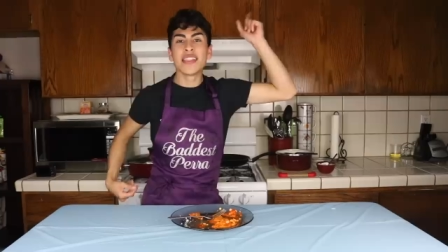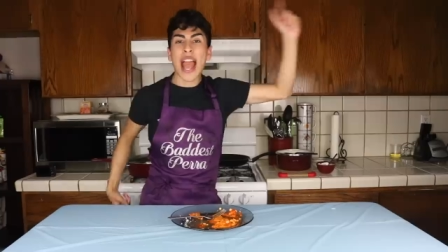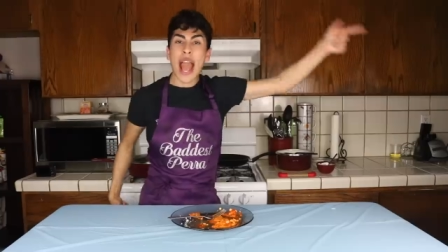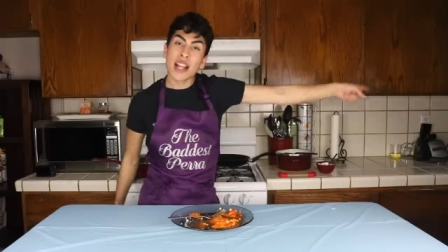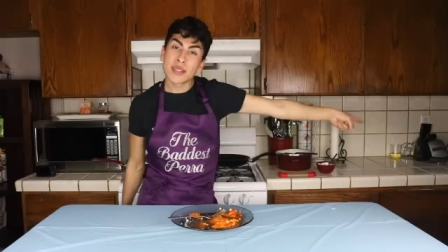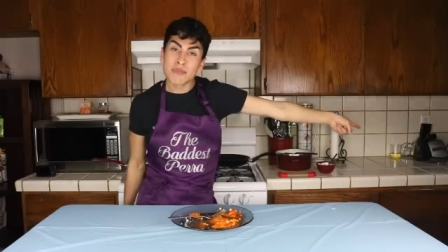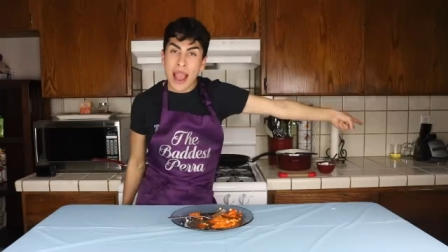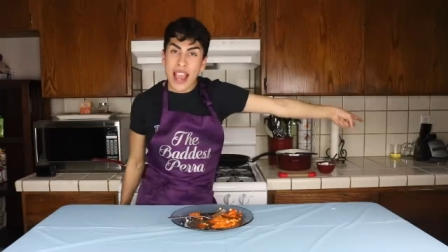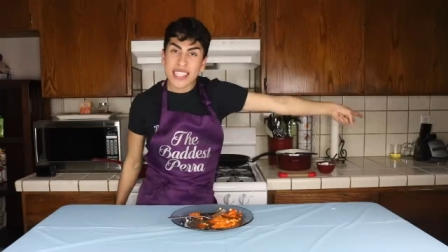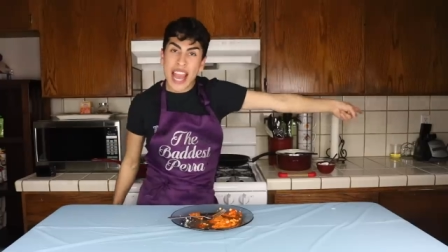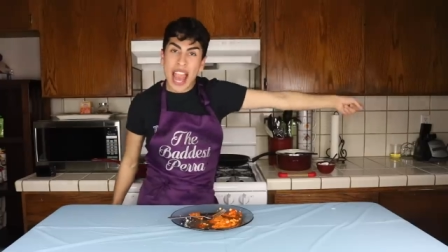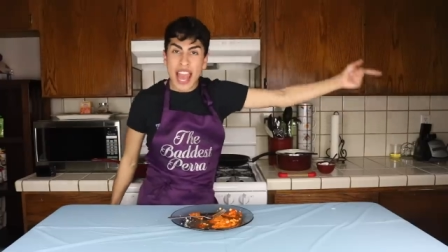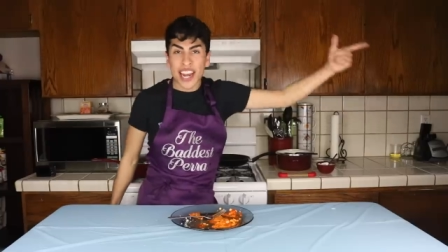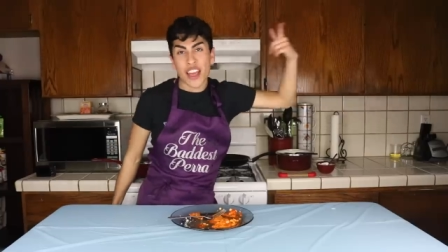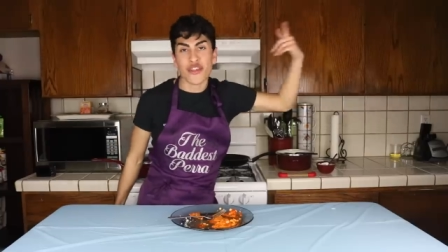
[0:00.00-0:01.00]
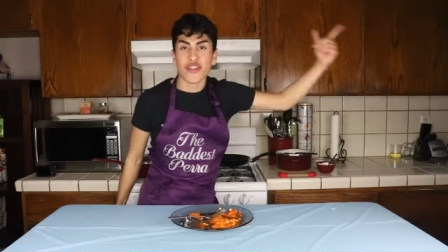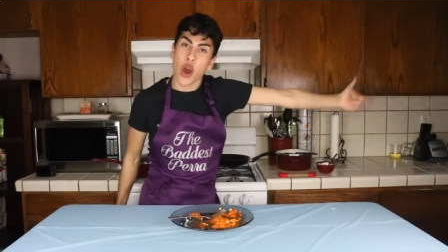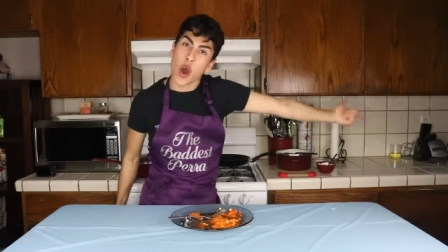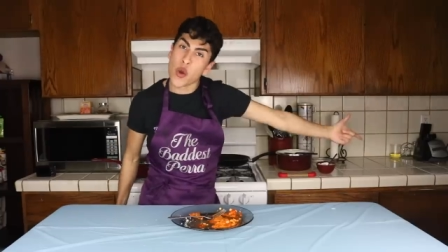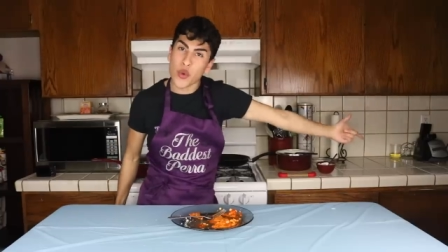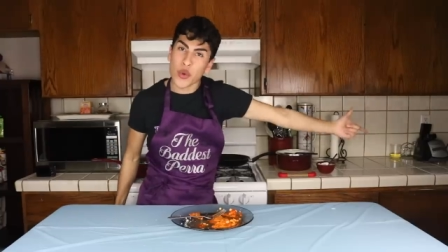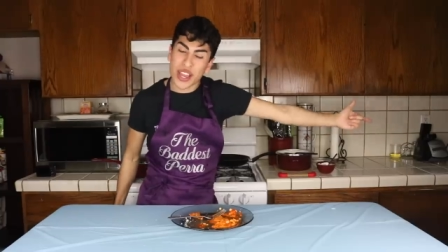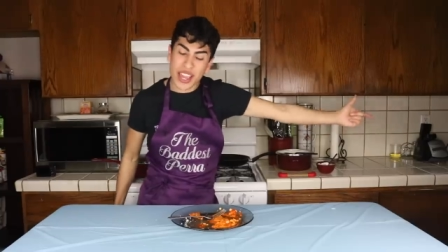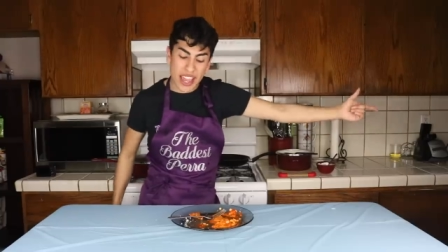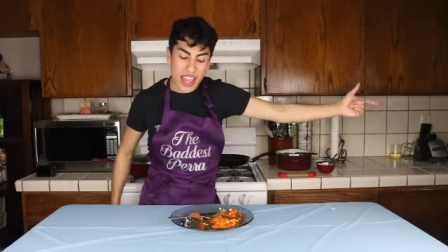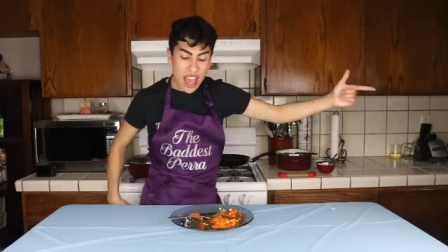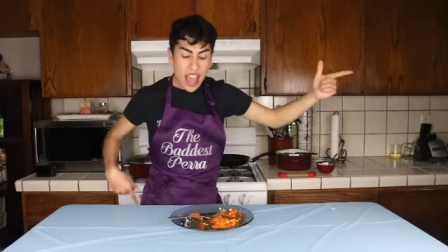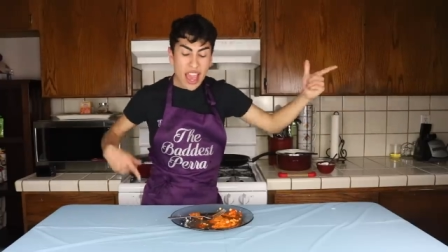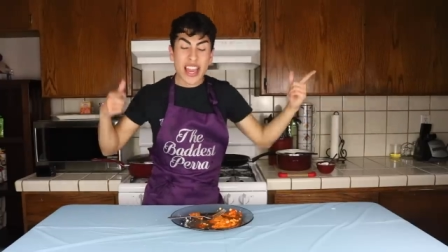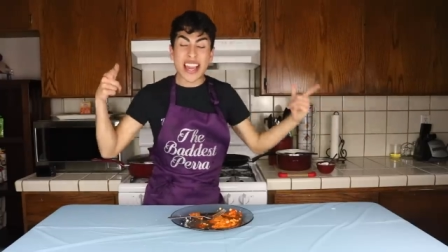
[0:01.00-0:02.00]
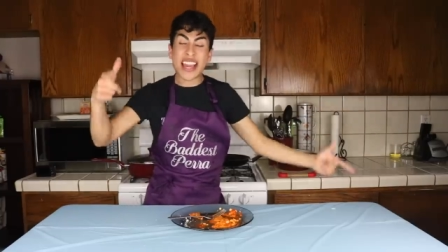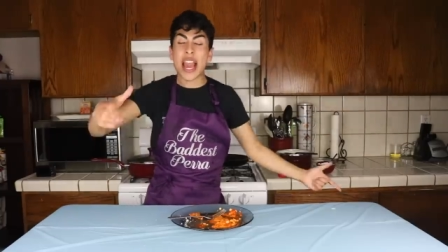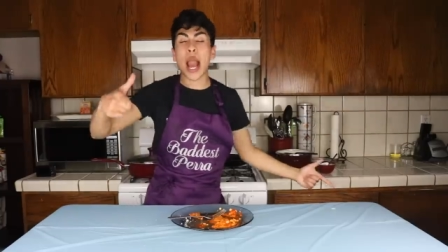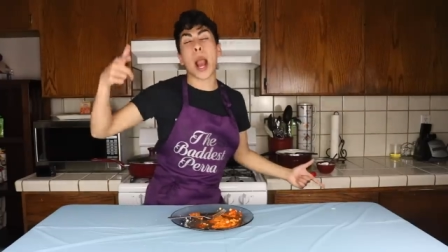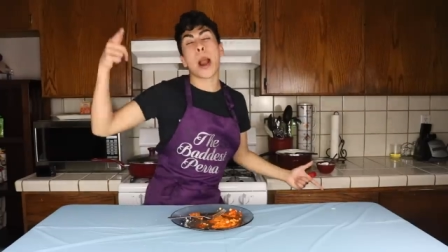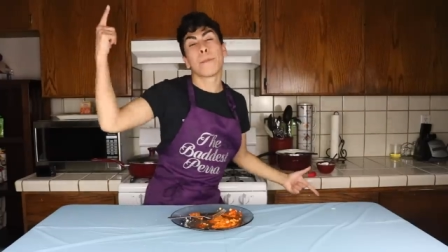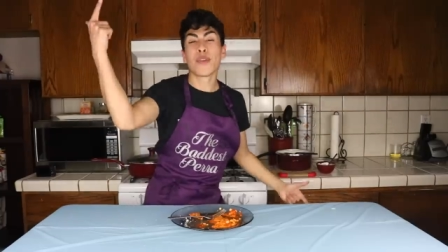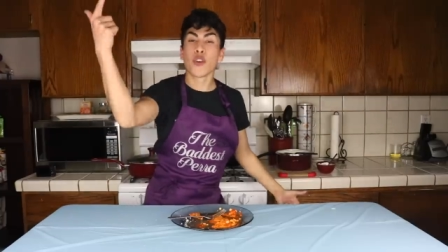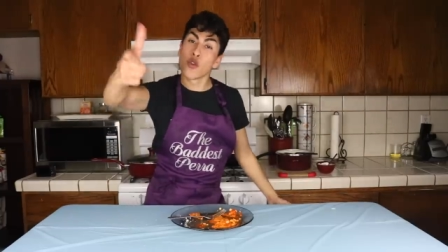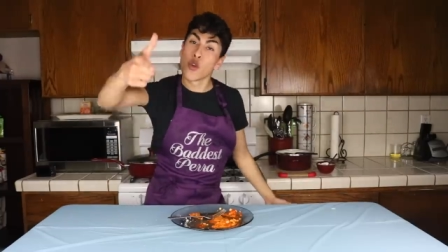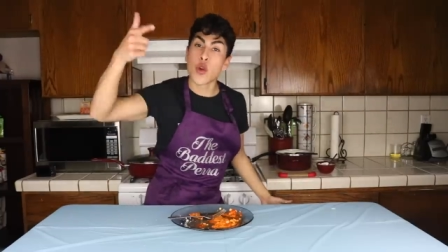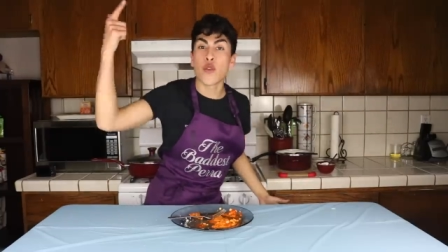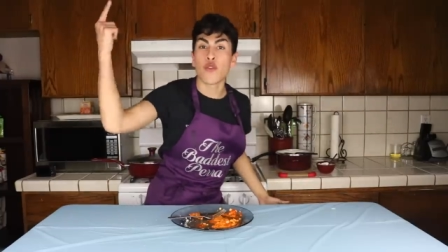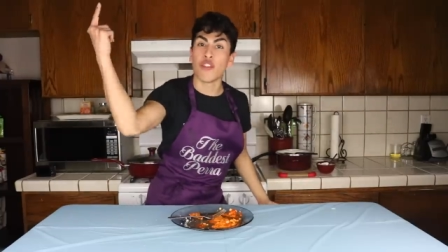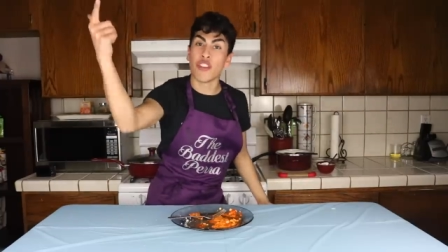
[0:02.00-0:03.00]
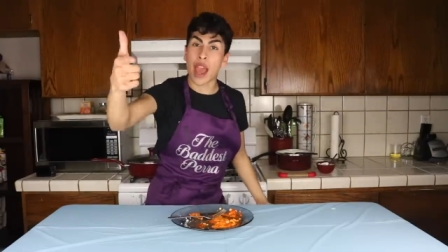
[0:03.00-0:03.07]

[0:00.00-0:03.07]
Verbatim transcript: That's my dad, don't we? He approved